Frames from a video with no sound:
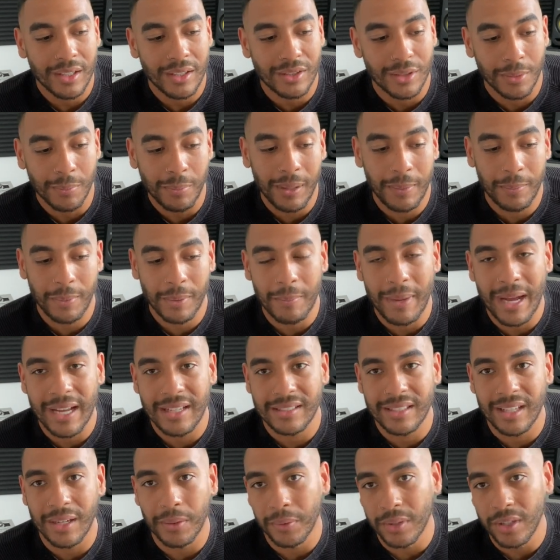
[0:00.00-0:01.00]
some people
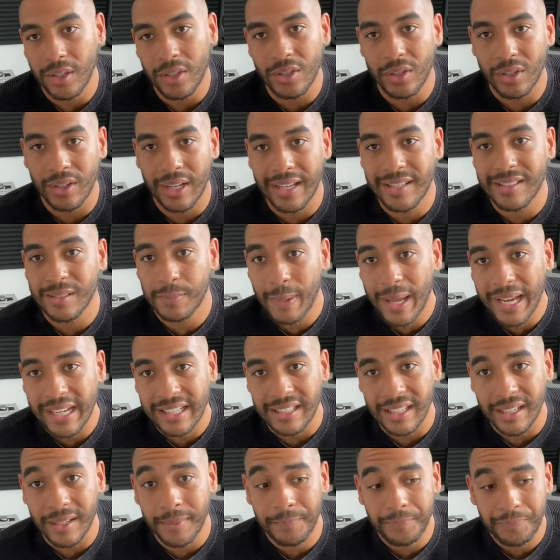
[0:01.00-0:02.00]
might say, well, you should
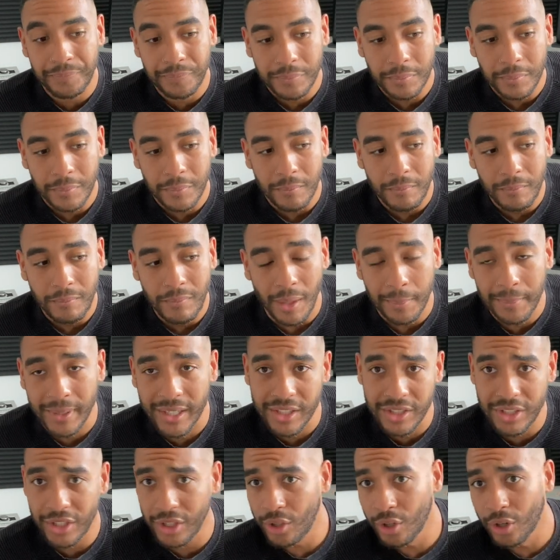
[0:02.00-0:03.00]
expect it,
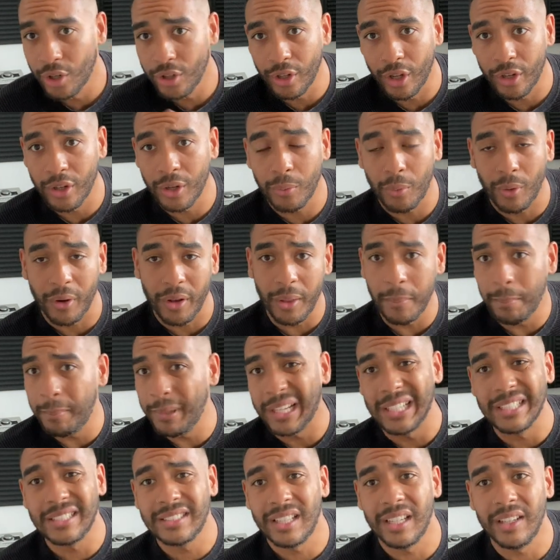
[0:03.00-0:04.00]
because you're going on to one of the
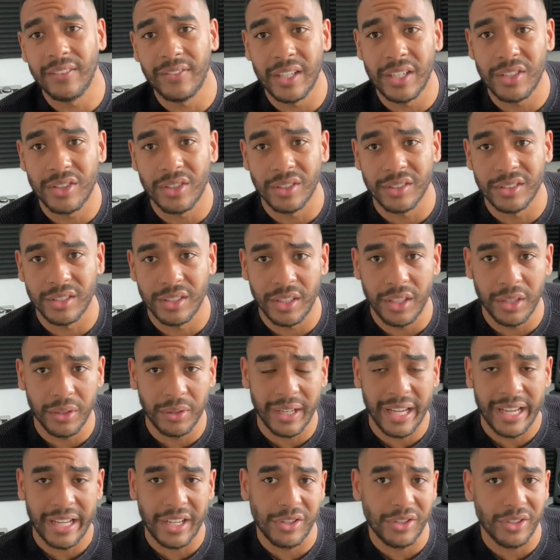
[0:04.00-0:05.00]
biggest T V shows in the U
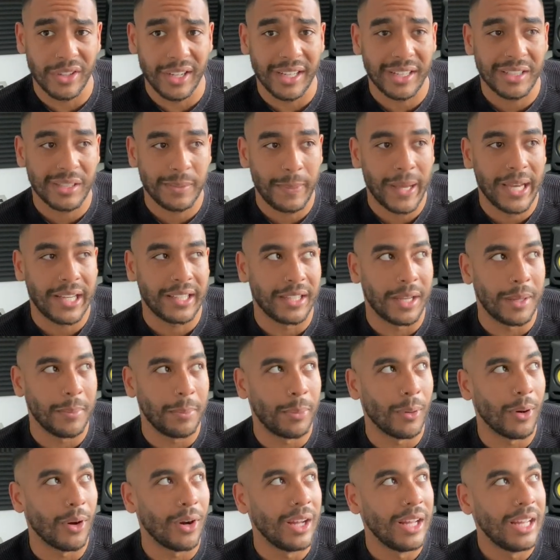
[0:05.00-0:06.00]
K, you should expect
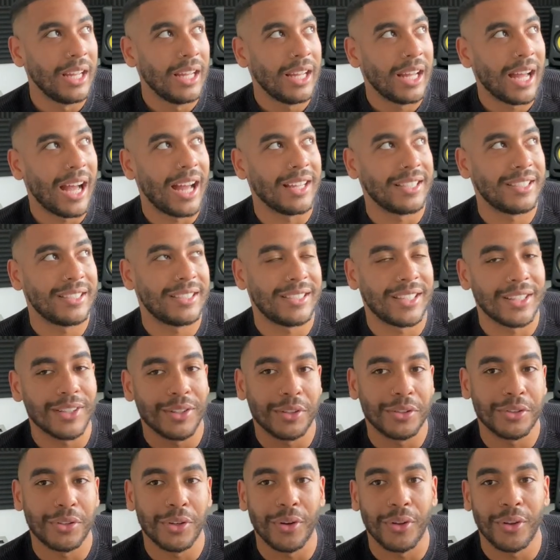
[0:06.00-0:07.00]
it. But I
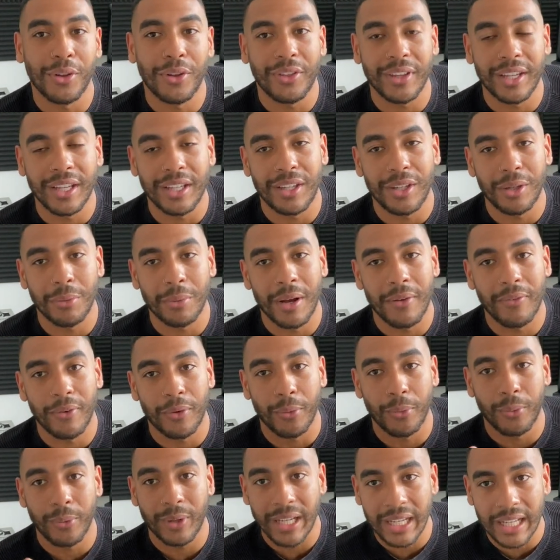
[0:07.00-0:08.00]
still don't think you
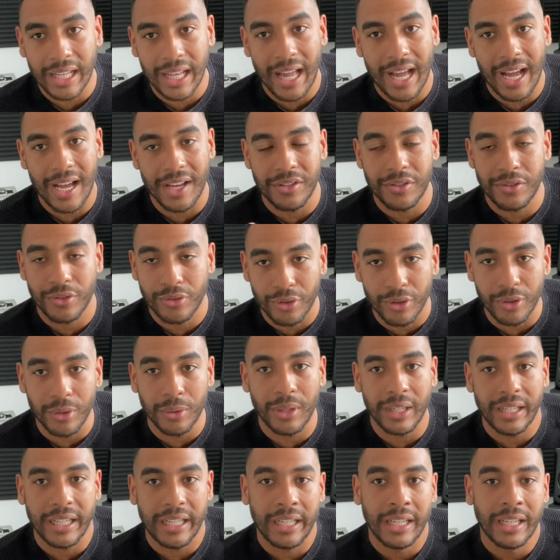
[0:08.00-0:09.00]
ever realise
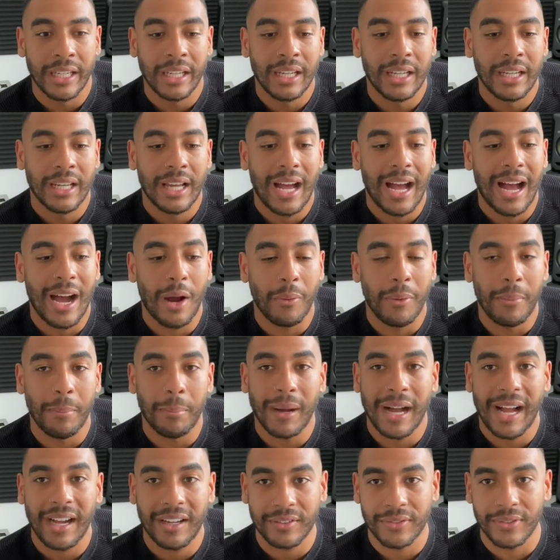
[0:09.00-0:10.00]
truly how
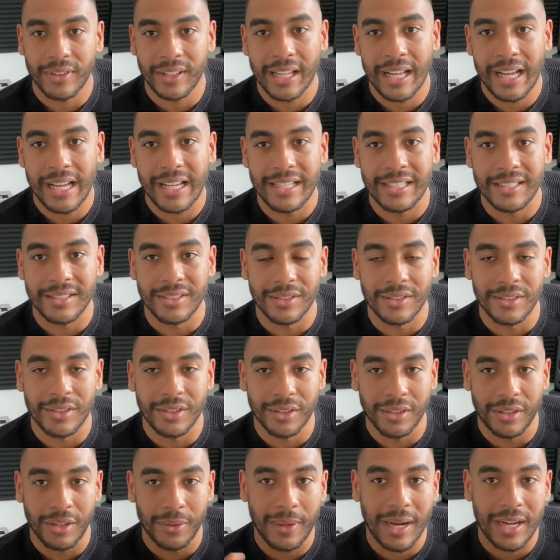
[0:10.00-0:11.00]
impactful that is
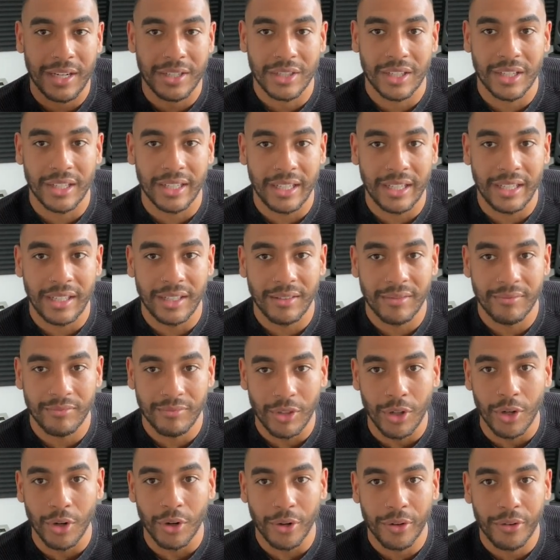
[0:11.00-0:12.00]
until you actually
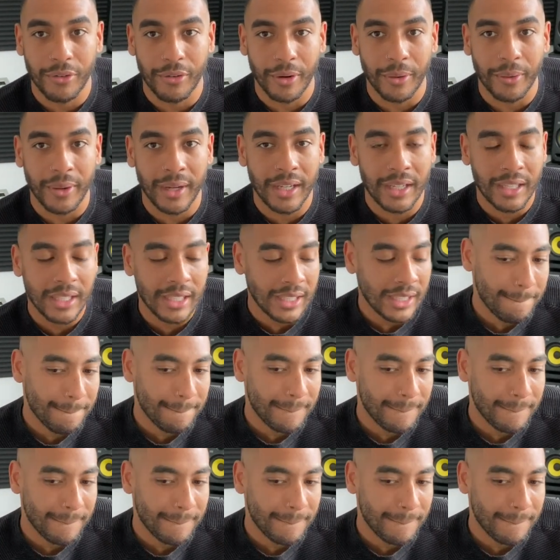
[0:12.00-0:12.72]
go through it.